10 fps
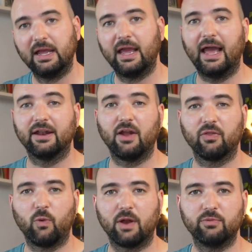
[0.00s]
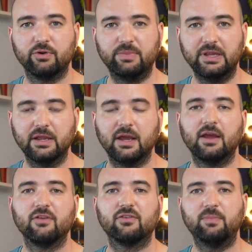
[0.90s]
and another one would be
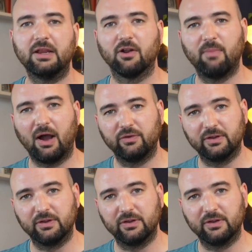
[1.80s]
speaker boundary